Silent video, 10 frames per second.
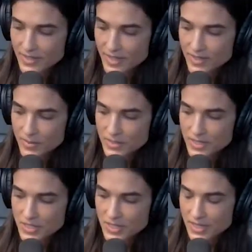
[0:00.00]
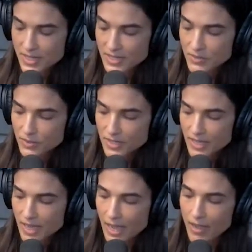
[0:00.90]
had an obsession and I didn't really
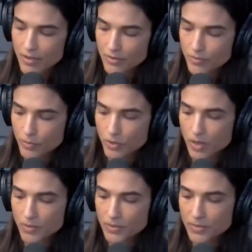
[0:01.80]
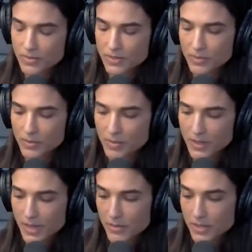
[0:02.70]
have problems with my
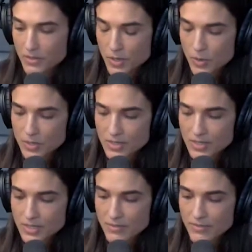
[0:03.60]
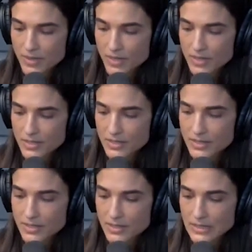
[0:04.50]
I mean, I was always very
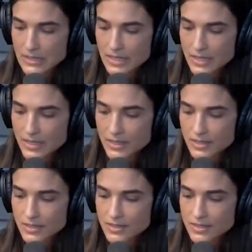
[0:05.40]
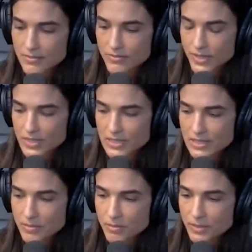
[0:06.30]
lean and very
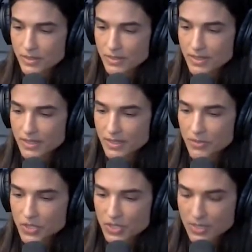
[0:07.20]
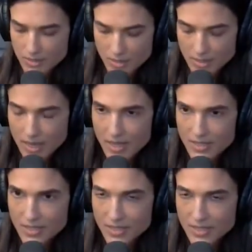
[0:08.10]
slim built. I think it was just yeah,
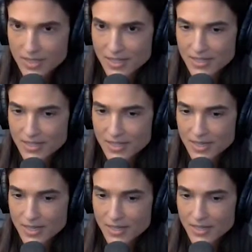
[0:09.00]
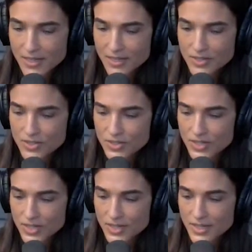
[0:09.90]
it's just I just think in that
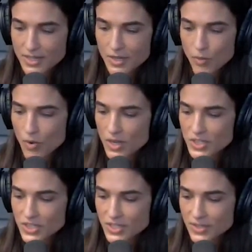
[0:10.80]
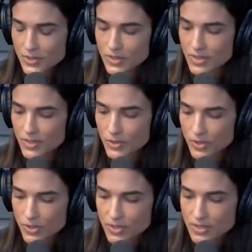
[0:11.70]
industry, you're watching all the other
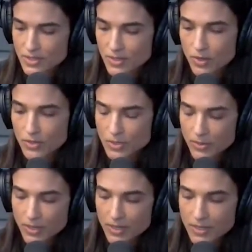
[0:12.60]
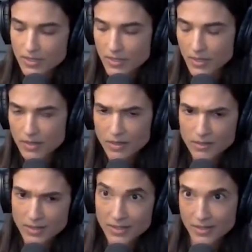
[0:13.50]
girls; they're all doing it. So you're like,
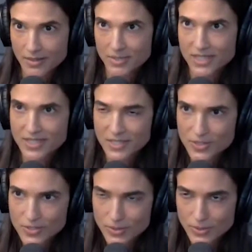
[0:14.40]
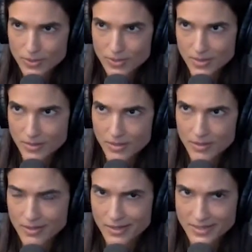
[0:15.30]
oh, I, am 16 years old, so I'm like, oh,
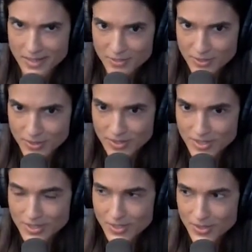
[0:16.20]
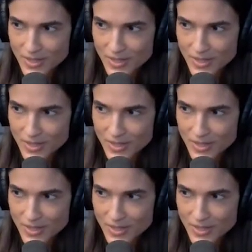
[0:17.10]
I guess I have to do this well, you too. wanted to